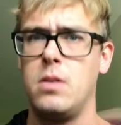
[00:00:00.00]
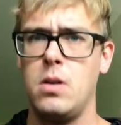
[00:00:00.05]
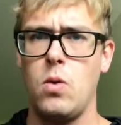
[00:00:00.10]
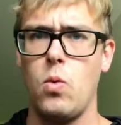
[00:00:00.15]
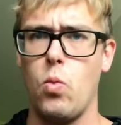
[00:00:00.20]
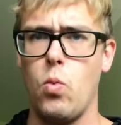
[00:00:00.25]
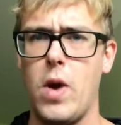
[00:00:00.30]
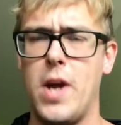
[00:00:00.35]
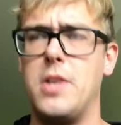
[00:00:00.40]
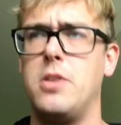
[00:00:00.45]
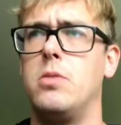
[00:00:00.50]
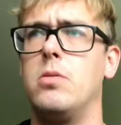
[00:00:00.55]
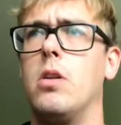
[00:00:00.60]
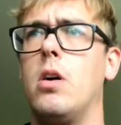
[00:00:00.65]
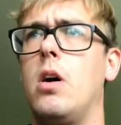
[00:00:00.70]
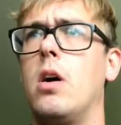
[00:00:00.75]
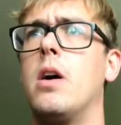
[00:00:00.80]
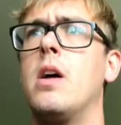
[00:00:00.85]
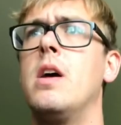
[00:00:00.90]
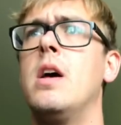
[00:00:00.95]
Way too
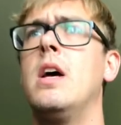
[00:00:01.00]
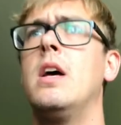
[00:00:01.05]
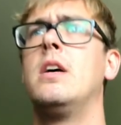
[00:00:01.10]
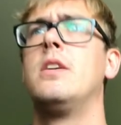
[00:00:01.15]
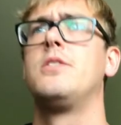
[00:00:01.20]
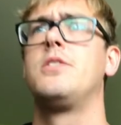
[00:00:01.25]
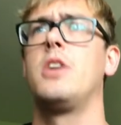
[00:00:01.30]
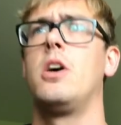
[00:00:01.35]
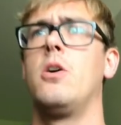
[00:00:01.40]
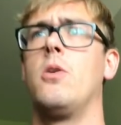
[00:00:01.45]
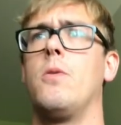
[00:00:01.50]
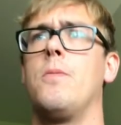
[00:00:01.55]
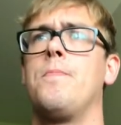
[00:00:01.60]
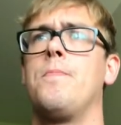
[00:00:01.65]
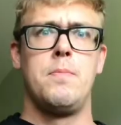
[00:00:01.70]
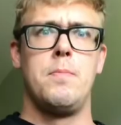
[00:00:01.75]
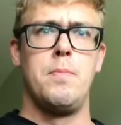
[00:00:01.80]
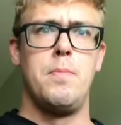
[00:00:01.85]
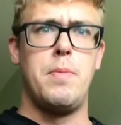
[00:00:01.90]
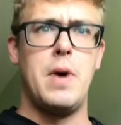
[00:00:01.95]
long. So,
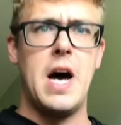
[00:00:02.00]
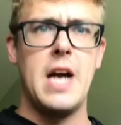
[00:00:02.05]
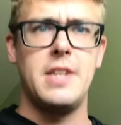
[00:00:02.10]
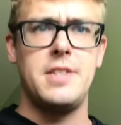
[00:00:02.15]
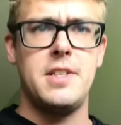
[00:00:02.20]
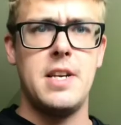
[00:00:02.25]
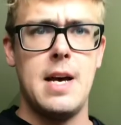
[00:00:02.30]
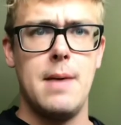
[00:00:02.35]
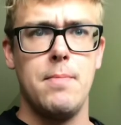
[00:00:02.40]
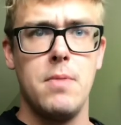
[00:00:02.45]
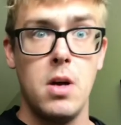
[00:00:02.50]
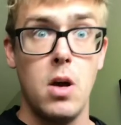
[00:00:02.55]
bicep.